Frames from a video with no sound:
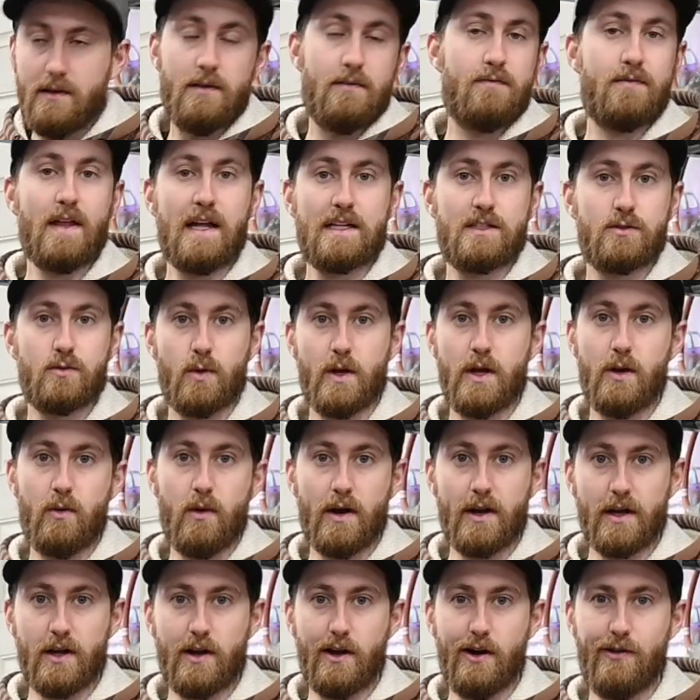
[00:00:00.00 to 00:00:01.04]
That's the way you
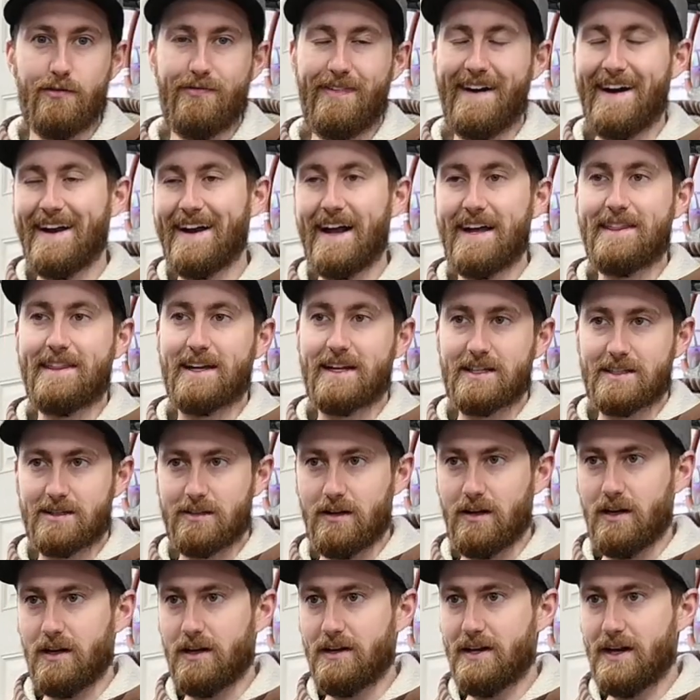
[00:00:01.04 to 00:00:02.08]
want to go. Fine, I think it's a
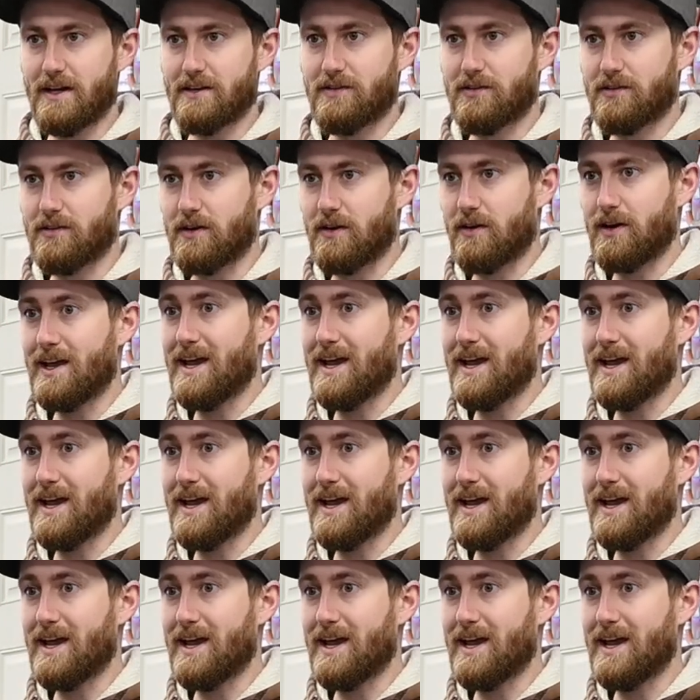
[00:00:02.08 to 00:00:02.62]
little unnecessary.